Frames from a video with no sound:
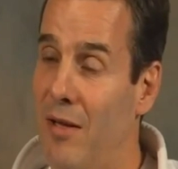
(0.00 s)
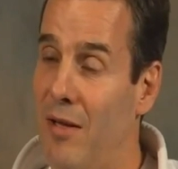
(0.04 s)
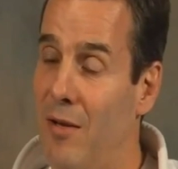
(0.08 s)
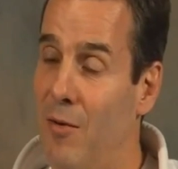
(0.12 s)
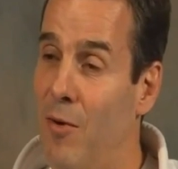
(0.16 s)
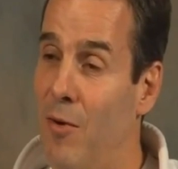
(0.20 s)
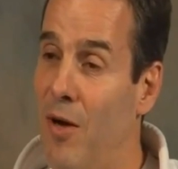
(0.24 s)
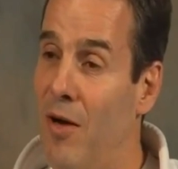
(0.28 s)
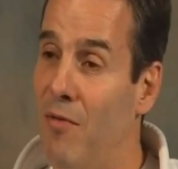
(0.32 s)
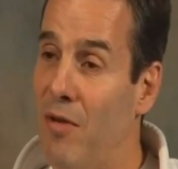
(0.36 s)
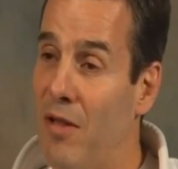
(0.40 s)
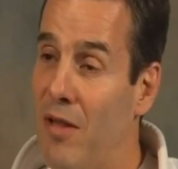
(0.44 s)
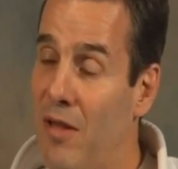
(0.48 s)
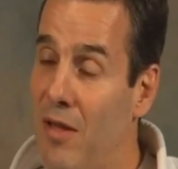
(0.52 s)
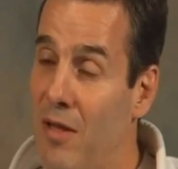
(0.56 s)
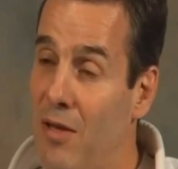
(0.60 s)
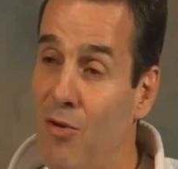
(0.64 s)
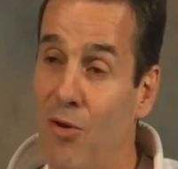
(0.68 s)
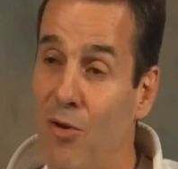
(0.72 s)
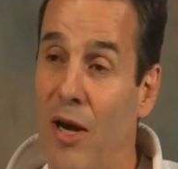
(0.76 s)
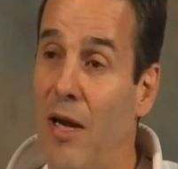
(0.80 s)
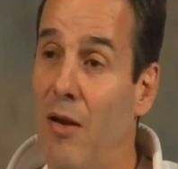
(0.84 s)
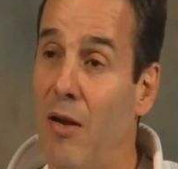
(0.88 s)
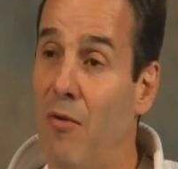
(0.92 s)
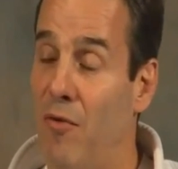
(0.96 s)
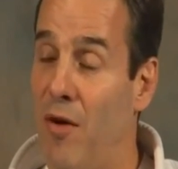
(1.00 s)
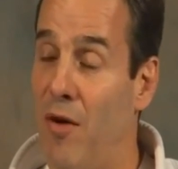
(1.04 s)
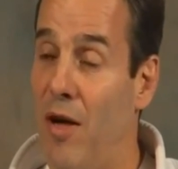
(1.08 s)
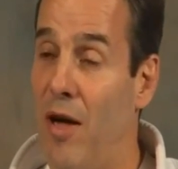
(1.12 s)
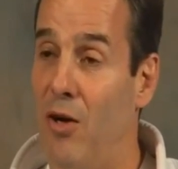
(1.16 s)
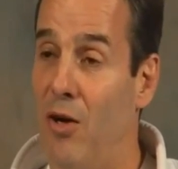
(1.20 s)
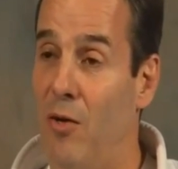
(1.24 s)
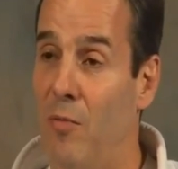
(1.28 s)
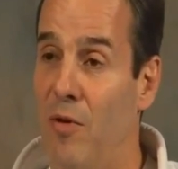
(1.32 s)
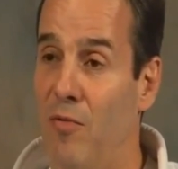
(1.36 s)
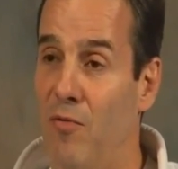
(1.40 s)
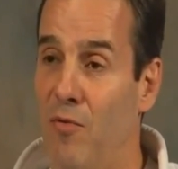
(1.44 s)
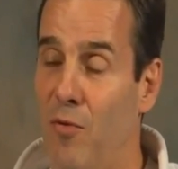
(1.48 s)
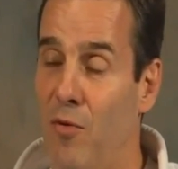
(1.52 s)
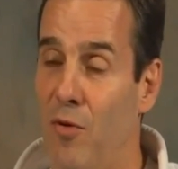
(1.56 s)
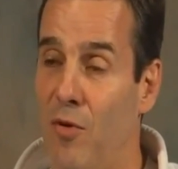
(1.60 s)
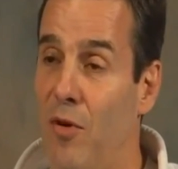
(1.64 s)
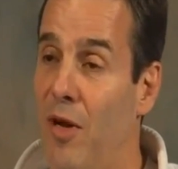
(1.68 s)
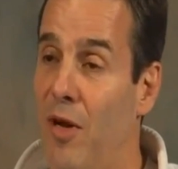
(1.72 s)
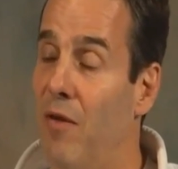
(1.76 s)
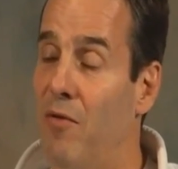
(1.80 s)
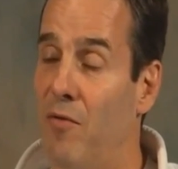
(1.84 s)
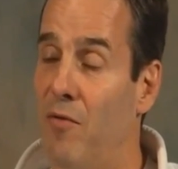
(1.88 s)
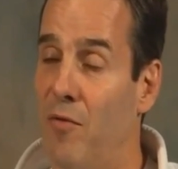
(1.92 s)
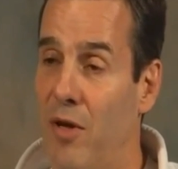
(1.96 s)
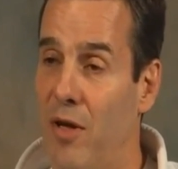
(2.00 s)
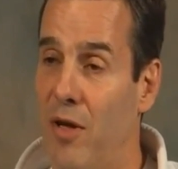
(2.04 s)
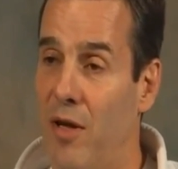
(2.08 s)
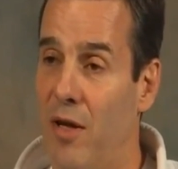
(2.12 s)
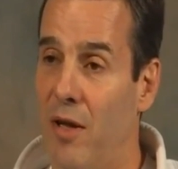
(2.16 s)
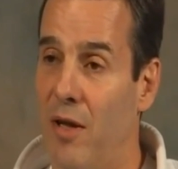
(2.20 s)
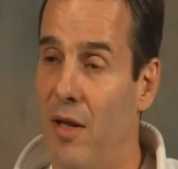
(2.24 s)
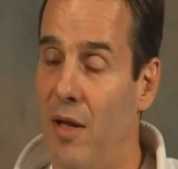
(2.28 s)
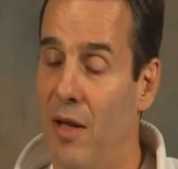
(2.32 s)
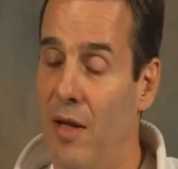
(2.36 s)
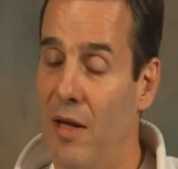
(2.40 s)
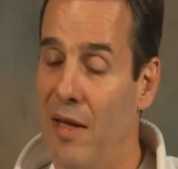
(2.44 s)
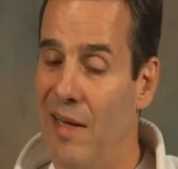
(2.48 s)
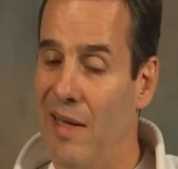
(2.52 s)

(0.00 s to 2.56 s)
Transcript: Whoever trained with Helio before, never forget.